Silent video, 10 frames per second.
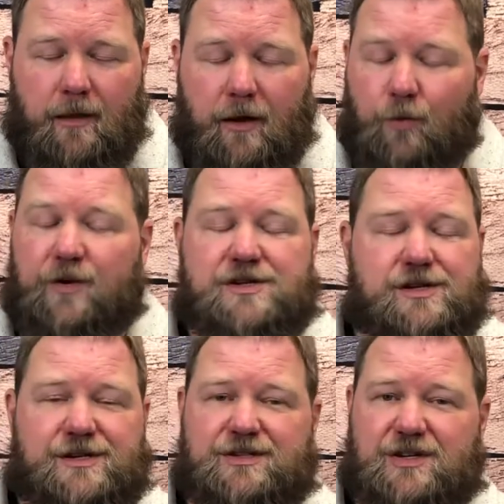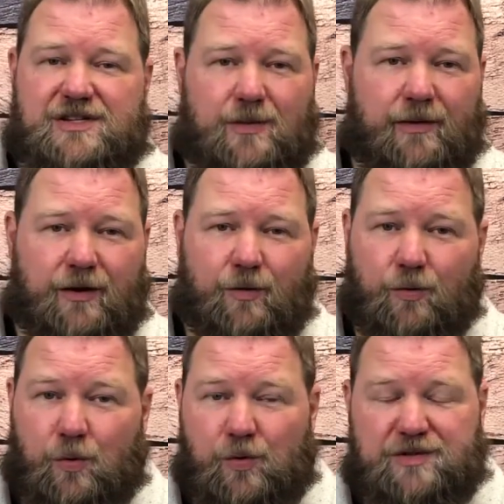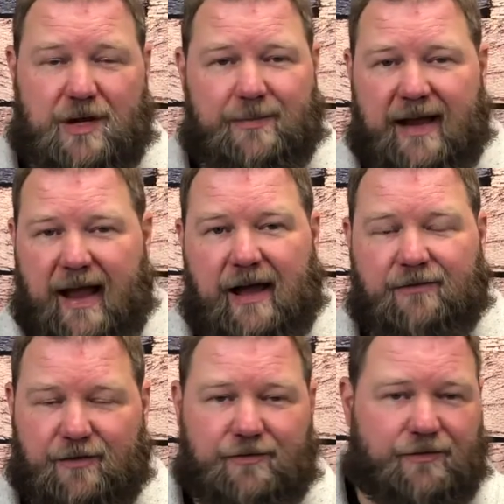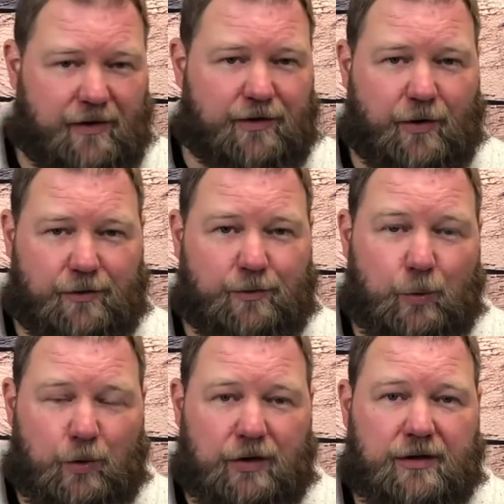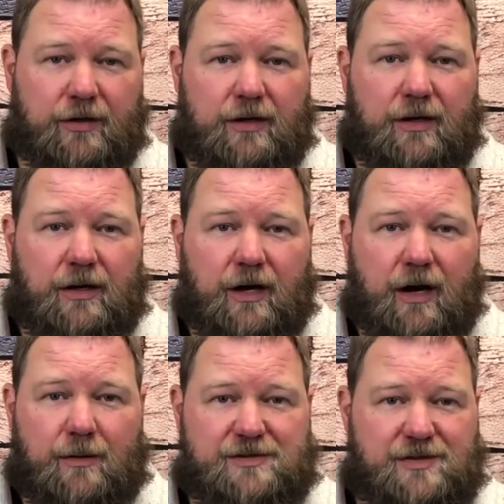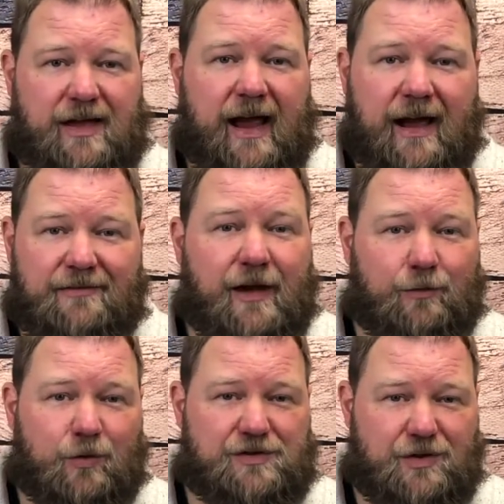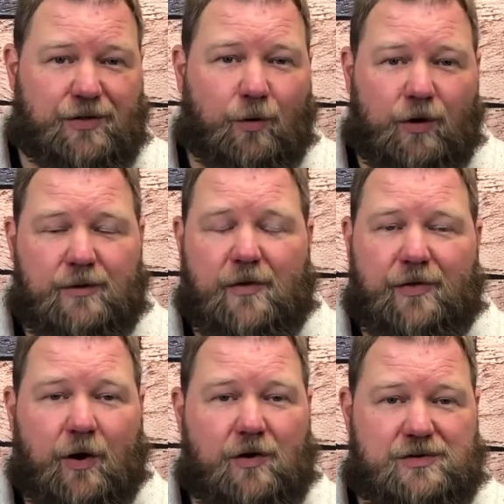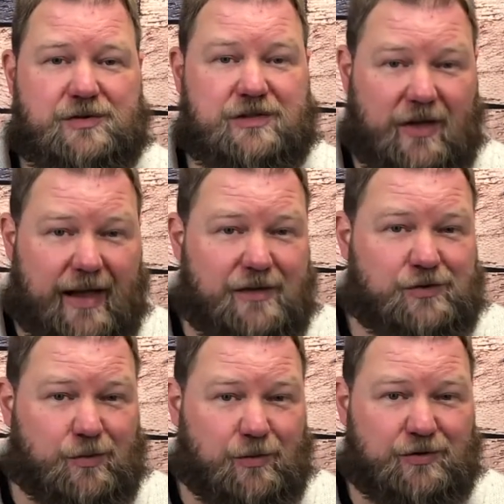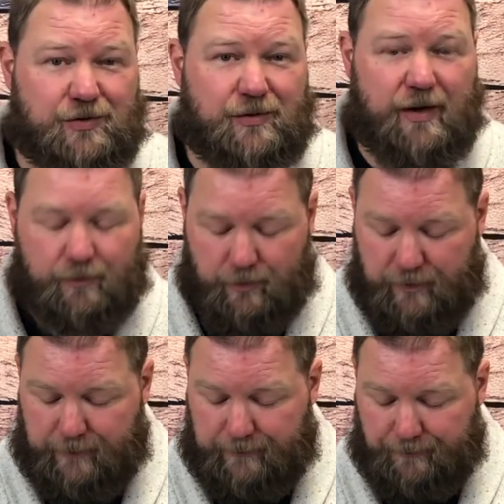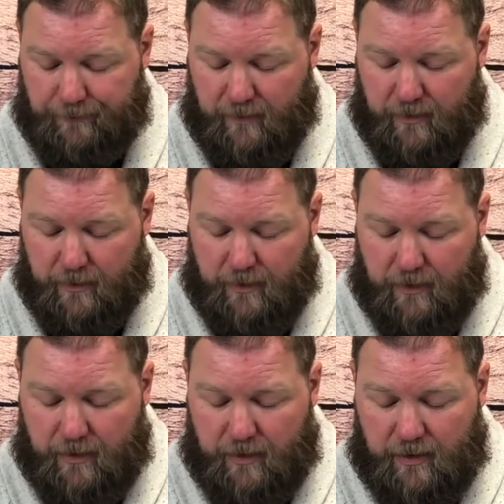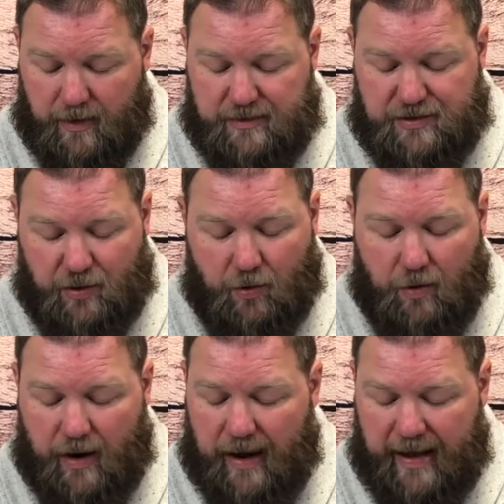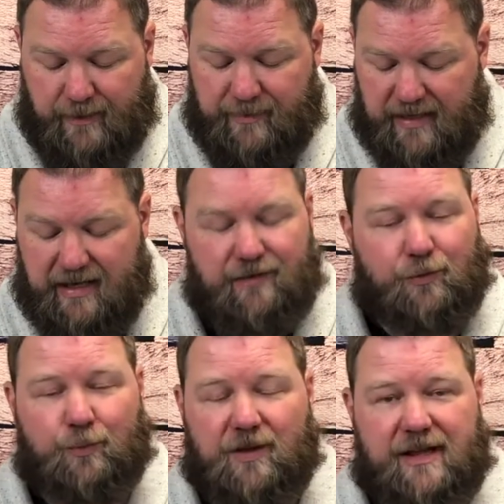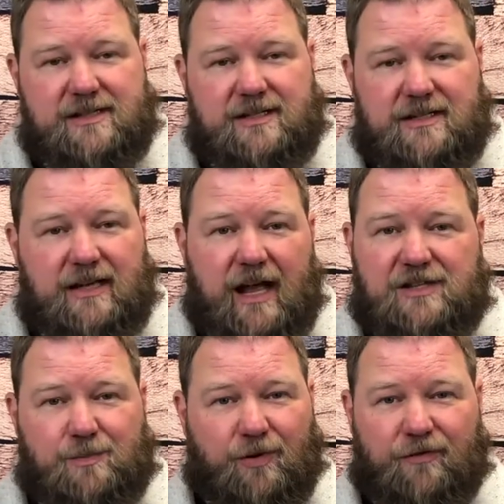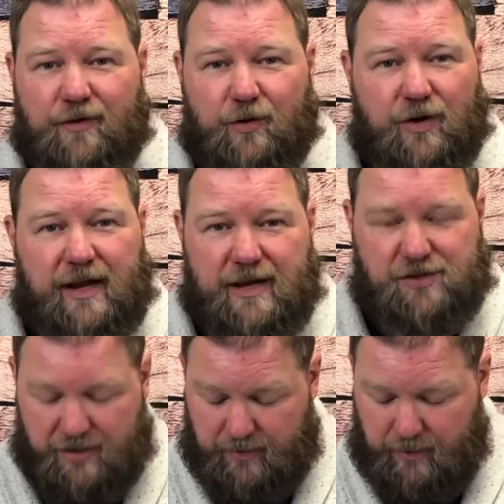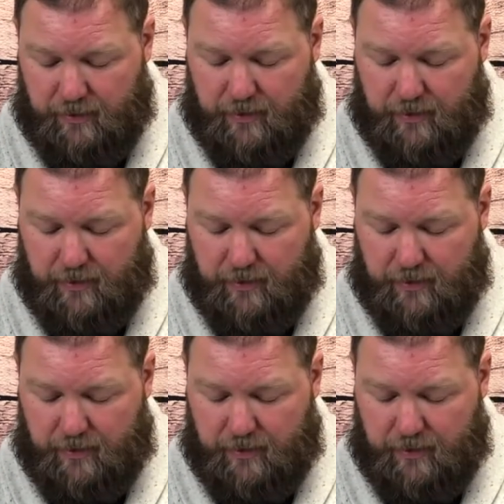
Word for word: A regent is just somebody who rules on behalf of another ruler. Uh, so they have that ruler's authority, but they're also still answerable to that ruler. And so Adam and Eve were placed into God's perfect creation